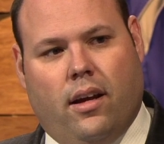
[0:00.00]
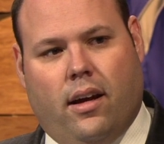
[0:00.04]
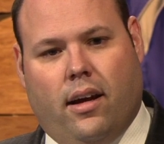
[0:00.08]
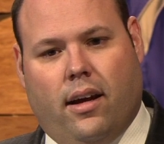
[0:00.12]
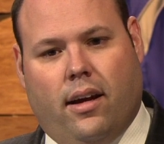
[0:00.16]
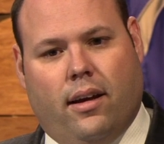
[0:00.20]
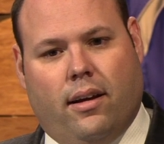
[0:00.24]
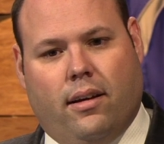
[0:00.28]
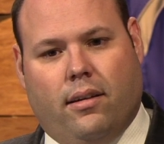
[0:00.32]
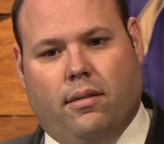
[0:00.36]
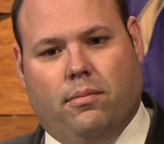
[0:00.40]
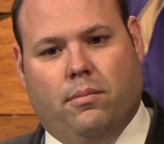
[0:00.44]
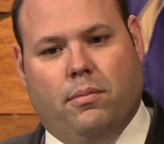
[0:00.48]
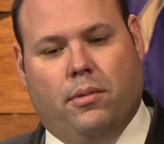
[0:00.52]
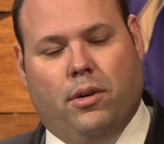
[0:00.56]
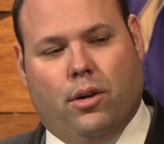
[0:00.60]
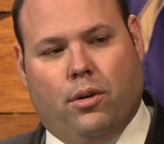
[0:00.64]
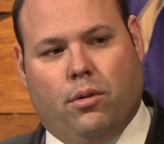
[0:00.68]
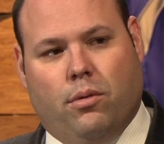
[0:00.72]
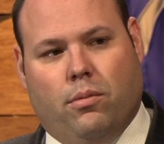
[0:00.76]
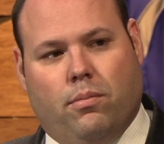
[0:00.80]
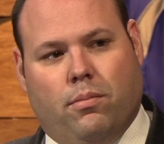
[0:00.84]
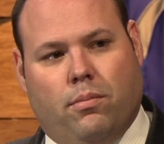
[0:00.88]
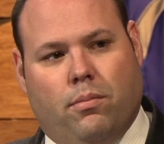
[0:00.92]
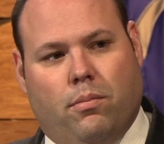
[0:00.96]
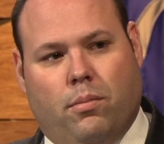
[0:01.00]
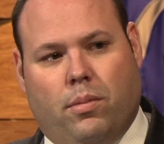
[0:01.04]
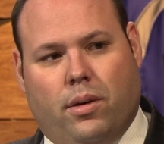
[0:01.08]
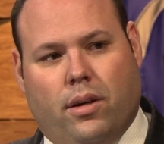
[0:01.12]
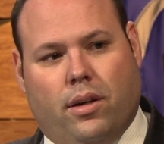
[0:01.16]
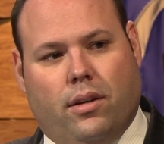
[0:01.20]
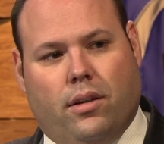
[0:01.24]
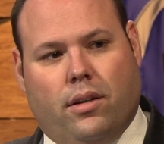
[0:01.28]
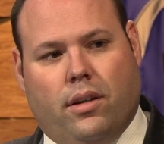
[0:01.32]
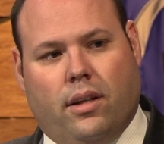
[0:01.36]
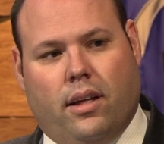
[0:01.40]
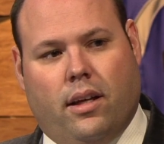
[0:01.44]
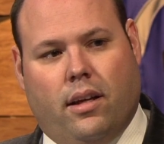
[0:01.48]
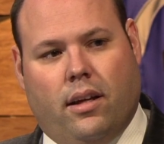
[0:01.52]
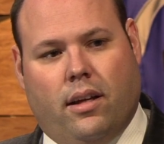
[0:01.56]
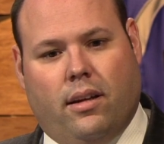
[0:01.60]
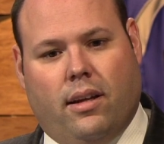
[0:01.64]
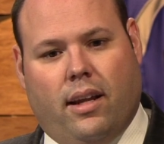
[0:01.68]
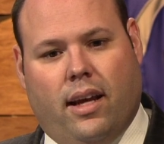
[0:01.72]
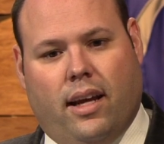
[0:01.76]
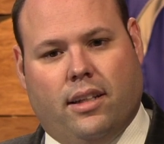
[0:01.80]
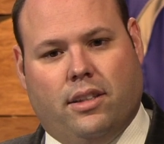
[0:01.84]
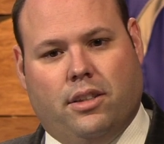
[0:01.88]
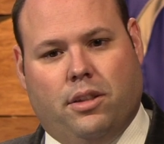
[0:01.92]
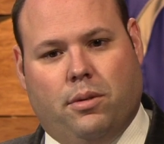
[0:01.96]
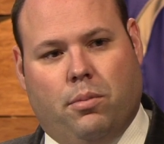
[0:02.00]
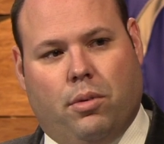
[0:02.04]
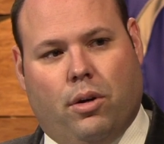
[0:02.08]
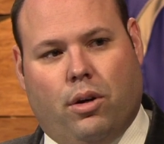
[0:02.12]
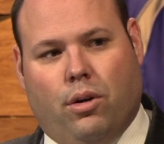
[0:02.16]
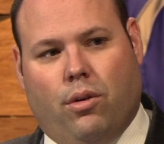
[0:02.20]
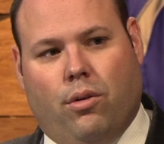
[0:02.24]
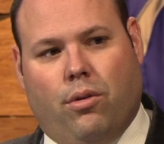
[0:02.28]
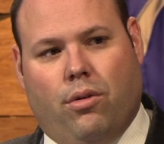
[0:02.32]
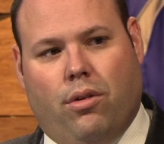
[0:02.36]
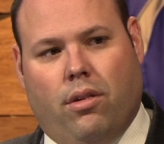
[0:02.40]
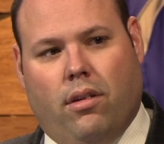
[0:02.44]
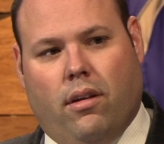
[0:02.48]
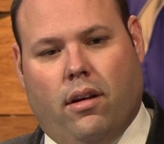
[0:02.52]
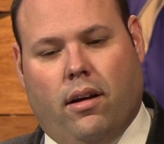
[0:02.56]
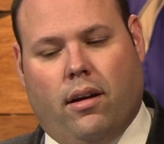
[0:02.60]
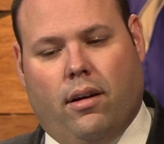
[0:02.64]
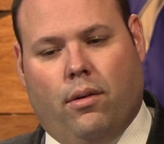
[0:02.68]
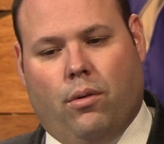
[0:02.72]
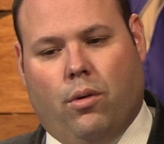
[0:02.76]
uh, you know, Bill and Nancy both uh,